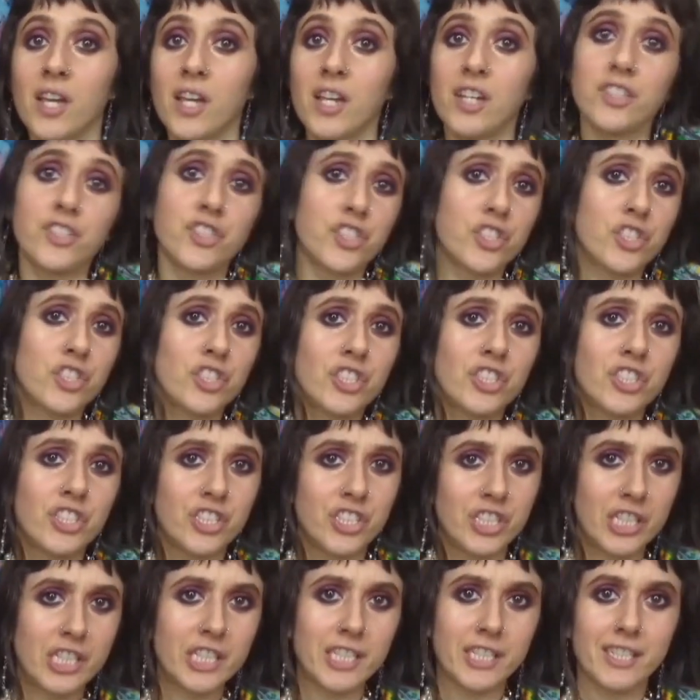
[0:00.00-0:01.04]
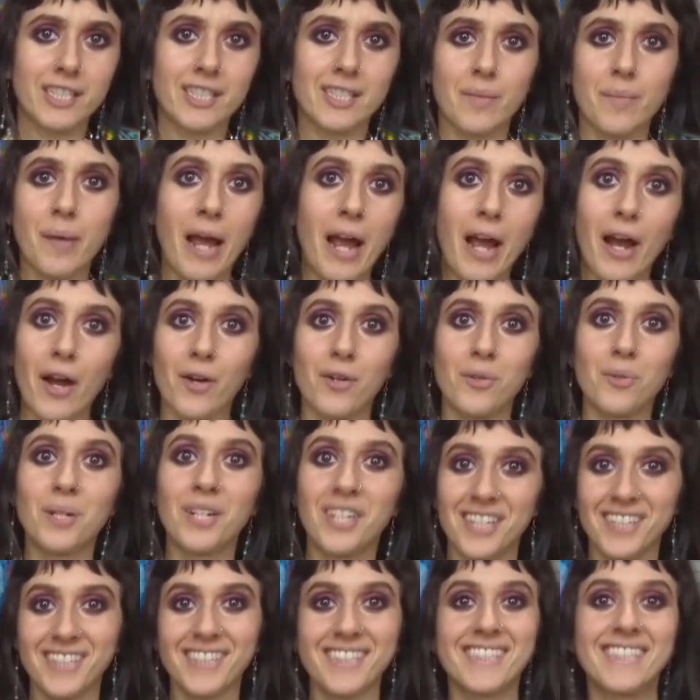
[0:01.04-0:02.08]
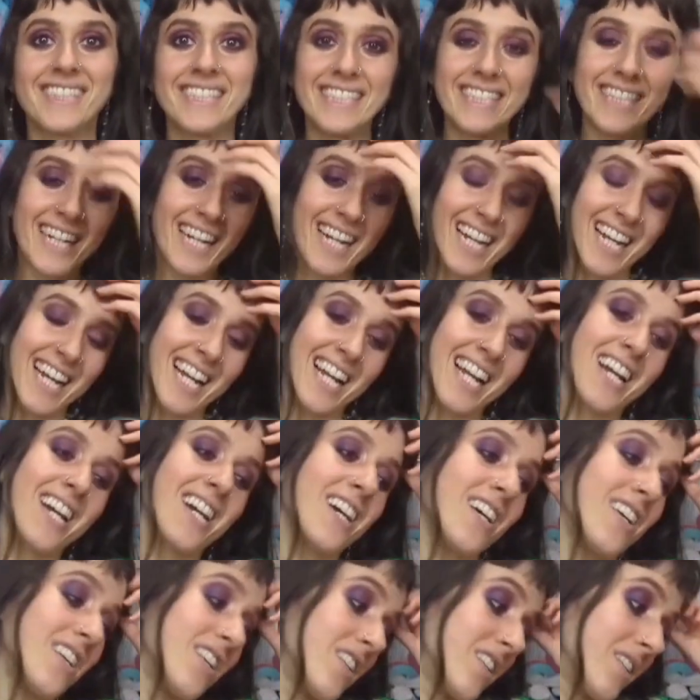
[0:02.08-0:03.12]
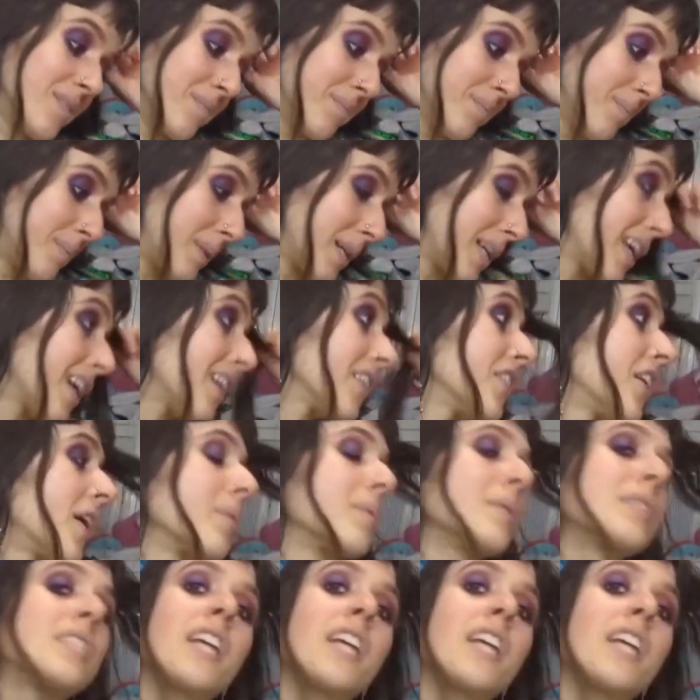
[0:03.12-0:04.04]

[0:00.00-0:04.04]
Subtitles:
just did somehow. But yeah, that was